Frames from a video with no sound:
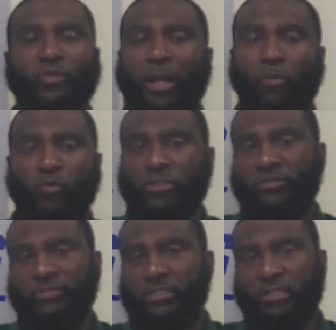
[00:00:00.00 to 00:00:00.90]
I won't
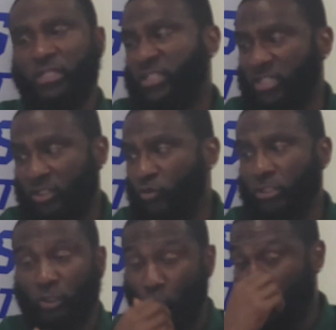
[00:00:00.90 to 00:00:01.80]
even continue to
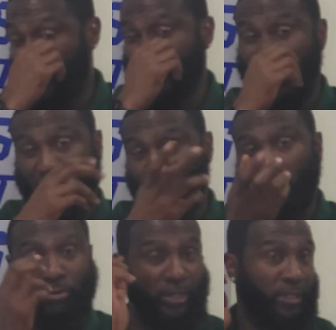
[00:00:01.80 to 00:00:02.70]
talk about it or
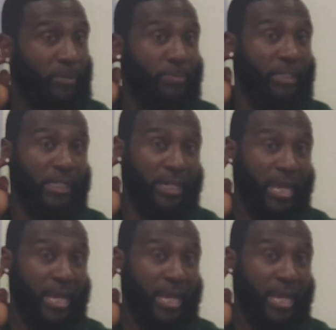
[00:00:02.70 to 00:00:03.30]
bring it up again,